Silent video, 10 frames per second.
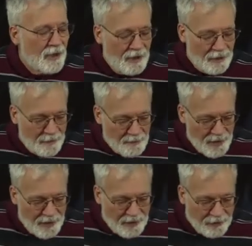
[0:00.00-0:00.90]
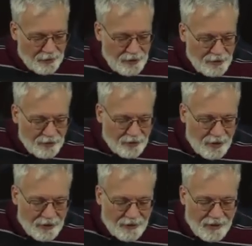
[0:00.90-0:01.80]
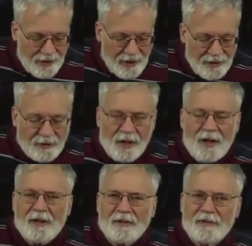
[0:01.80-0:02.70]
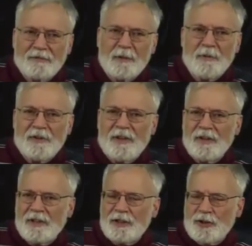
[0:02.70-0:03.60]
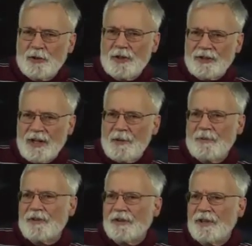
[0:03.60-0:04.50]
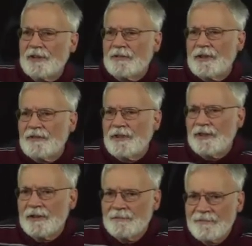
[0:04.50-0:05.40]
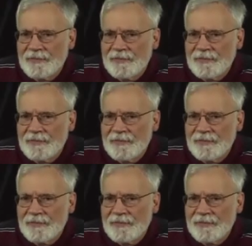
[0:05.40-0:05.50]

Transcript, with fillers: Um, so he decided that a dot represented a short tap on the telegraph key,